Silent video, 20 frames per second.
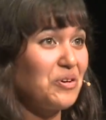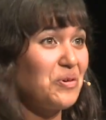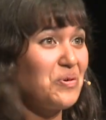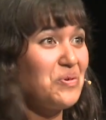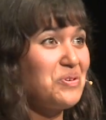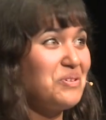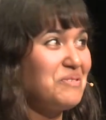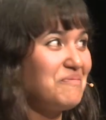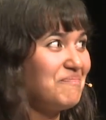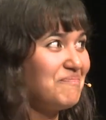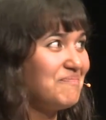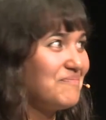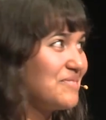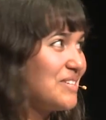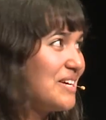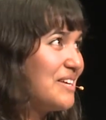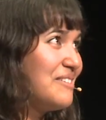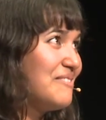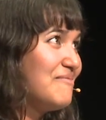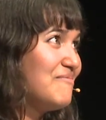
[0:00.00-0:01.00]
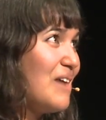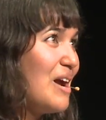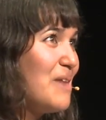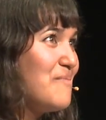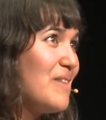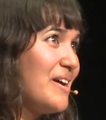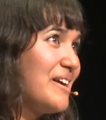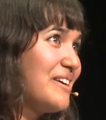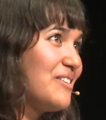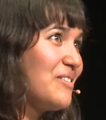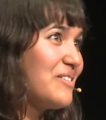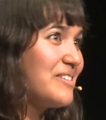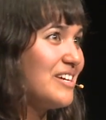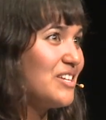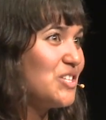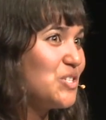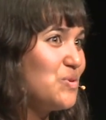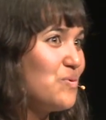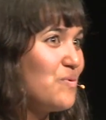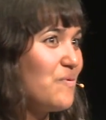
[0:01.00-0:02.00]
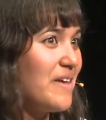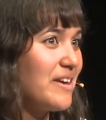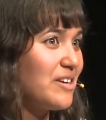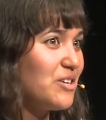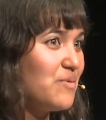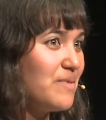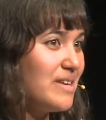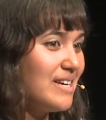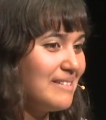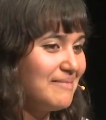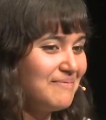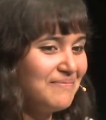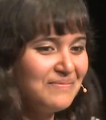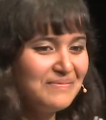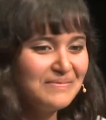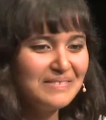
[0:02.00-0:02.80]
good that I might not get sued that quick.